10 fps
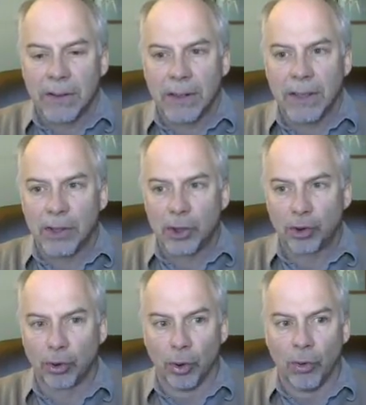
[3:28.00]
is
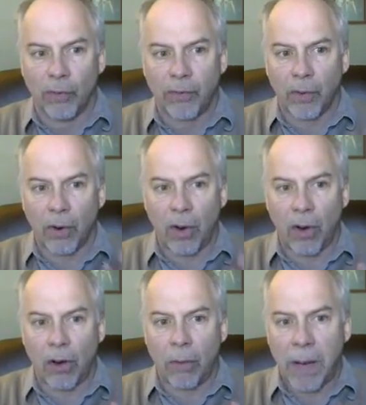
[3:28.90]
true for
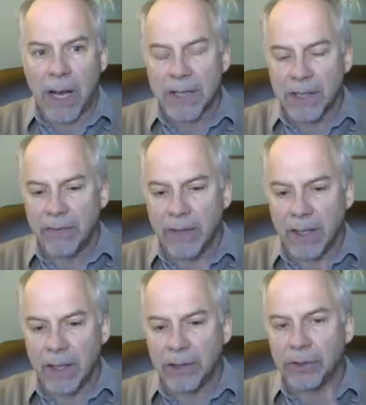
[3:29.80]
all positive
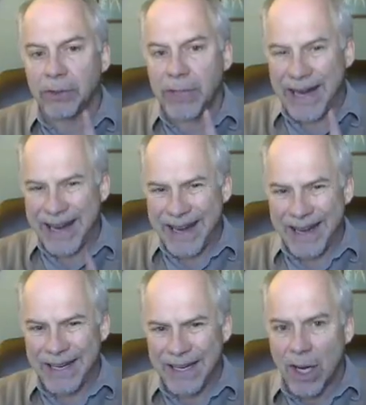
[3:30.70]
integers
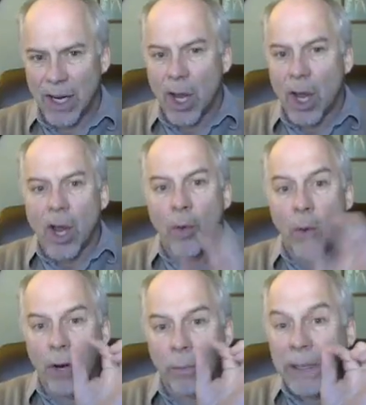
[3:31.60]
n,
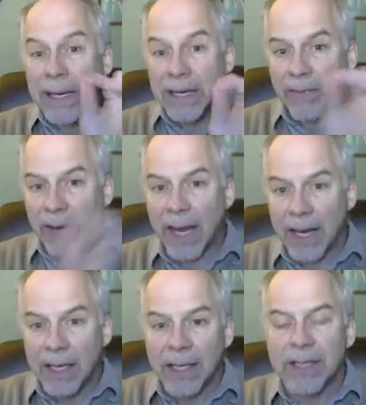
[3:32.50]
where P of
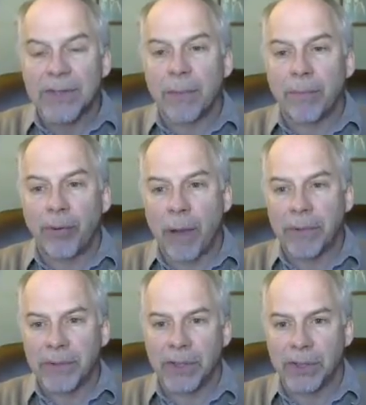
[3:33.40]
n is a
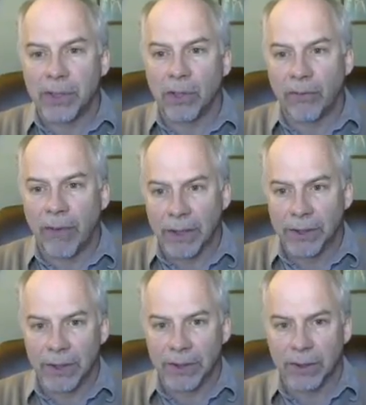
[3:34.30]
propositional
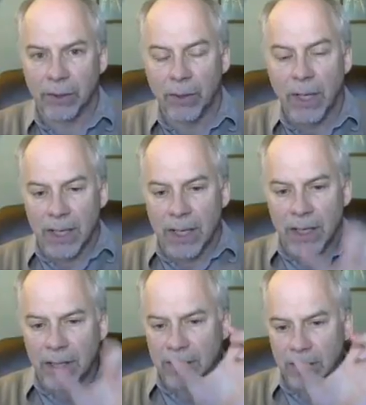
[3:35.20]
function. So
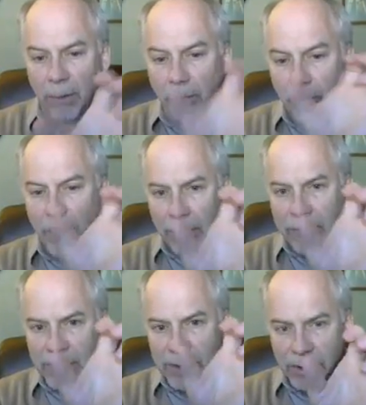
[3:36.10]
it's some
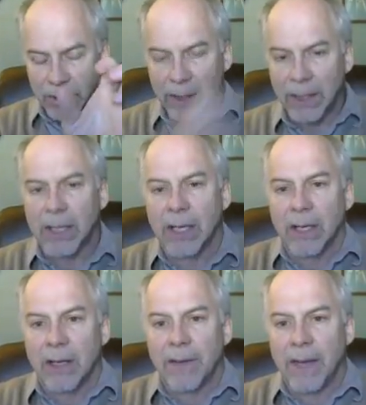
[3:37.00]
proposition
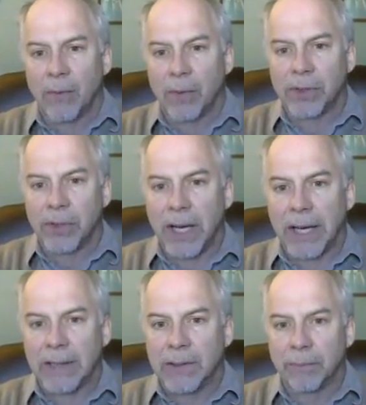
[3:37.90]
that we're
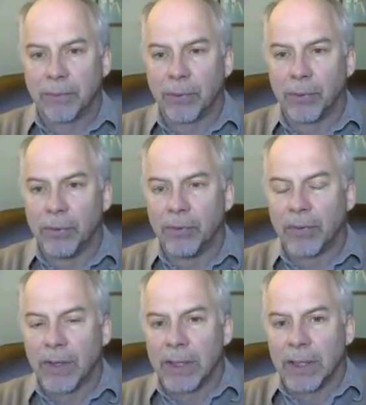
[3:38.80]
trying to
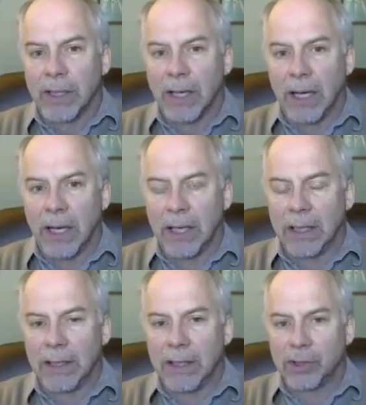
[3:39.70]
prove
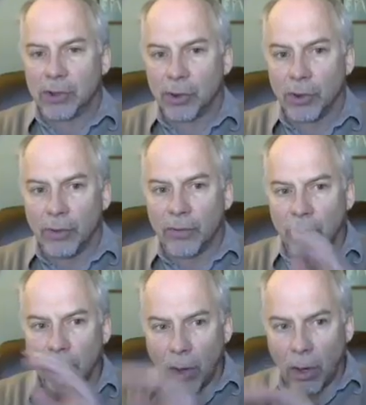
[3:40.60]
is true
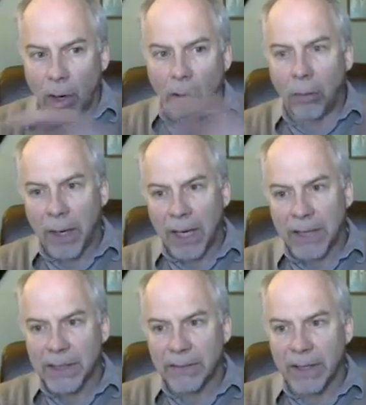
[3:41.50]
for all
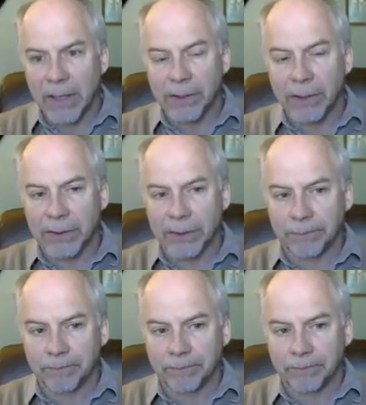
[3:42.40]
positive integers.